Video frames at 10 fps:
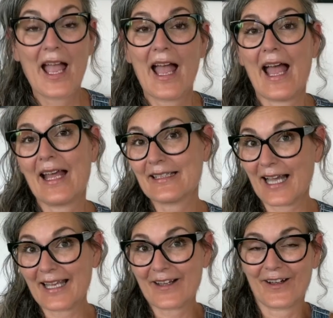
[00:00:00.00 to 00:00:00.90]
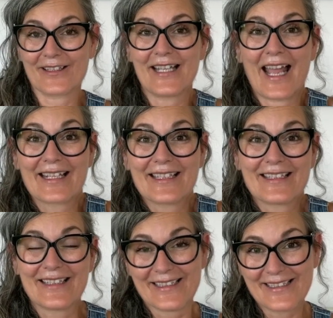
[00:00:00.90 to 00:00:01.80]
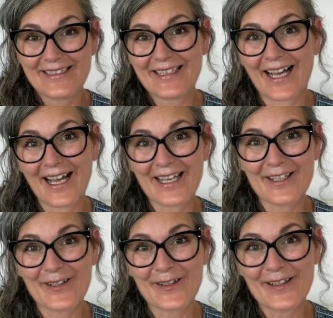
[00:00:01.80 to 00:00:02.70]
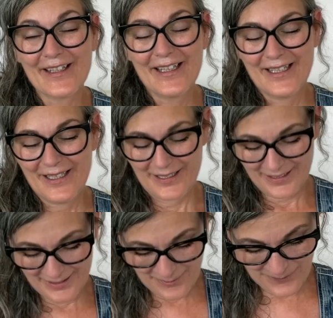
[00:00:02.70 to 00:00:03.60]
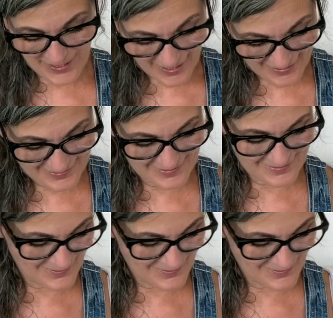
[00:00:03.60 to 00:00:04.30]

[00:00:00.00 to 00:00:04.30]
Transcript: And I contacted the dyer behind this